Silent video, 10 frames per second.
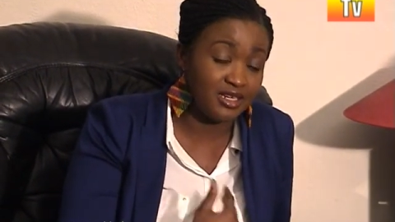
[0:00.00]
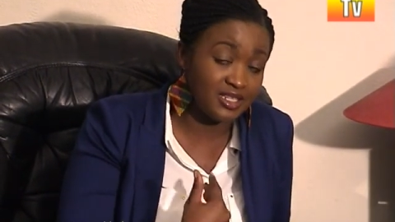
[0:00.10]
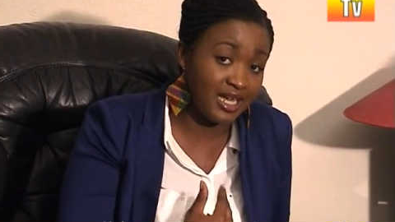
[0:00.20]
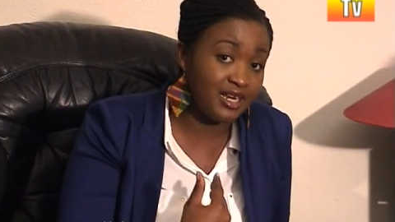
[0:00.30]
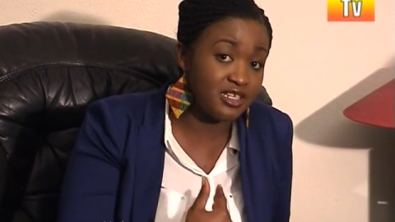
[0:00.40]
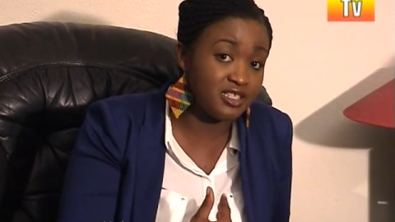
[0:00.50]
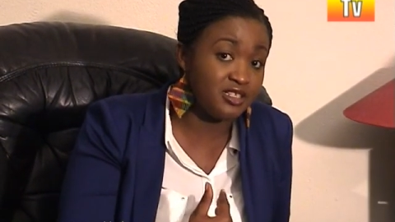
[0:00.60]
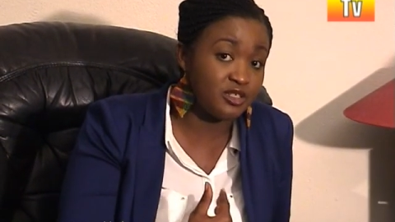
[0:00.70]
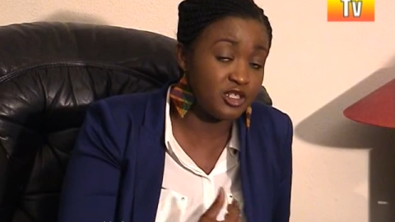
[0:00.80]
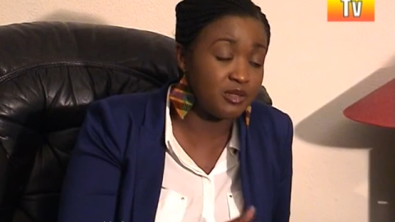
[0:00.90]
Ye decide me
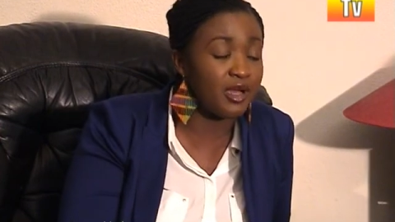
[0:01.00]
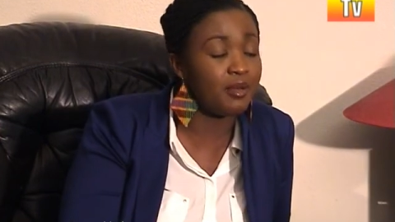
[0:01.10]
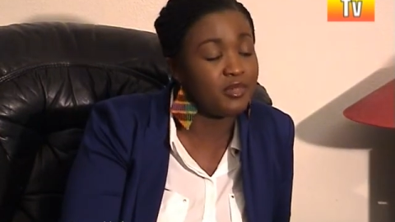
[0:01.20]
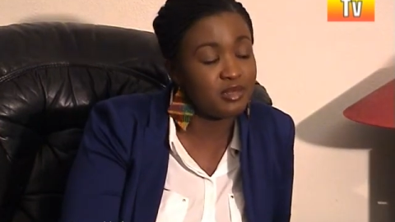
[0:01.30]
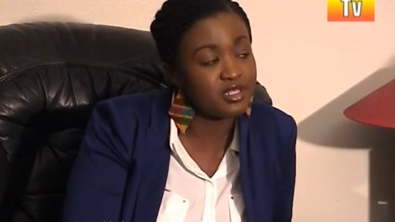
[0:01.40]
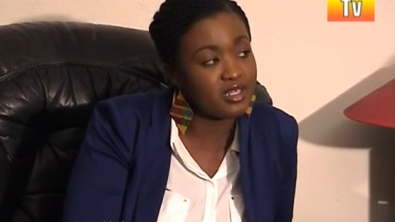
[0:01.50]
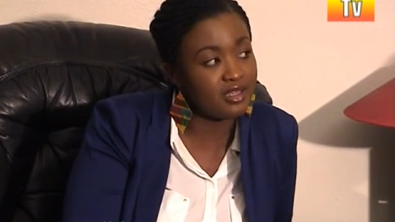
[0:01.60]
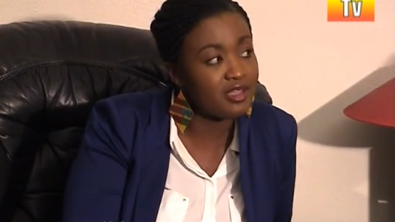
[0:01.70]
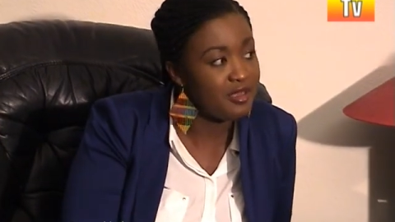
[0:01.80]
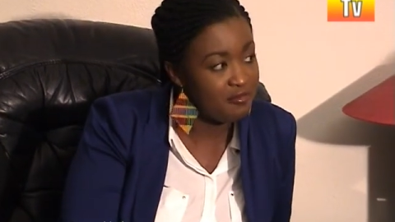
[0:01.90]
see a tumor, you
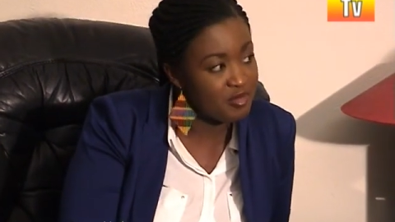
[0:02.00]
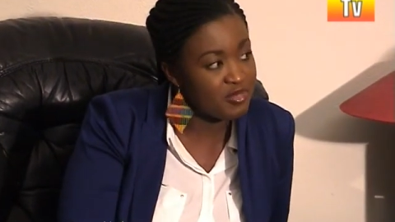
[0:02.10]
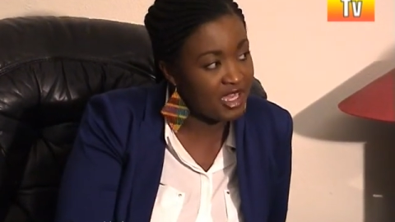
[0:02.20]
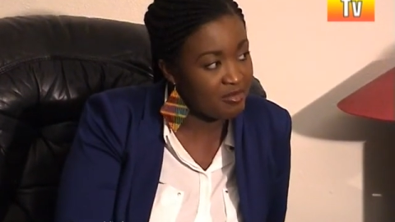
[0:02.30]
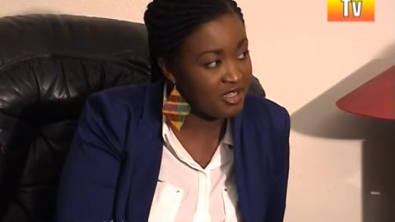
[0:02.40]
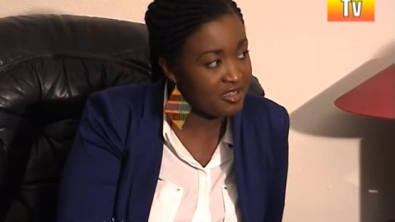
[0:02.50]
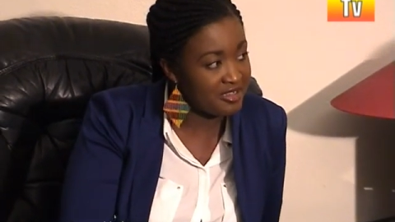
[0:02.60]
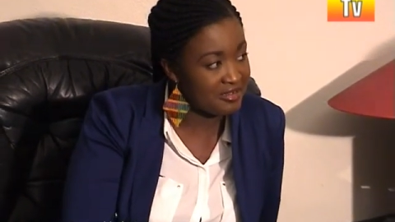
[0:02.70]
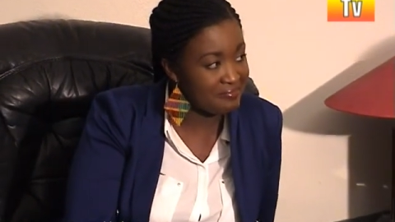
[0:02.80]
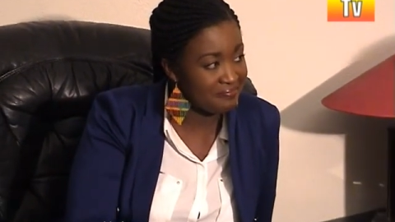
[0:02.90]
say, you be
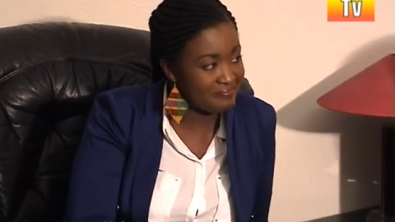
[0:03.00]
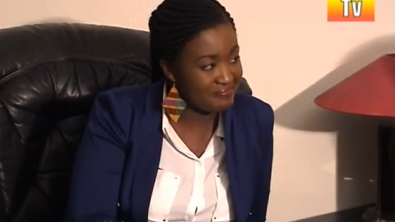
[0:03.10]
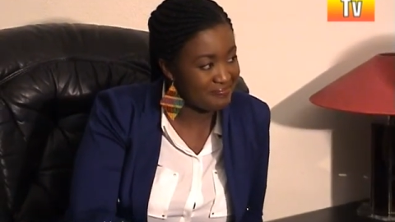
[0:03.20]
a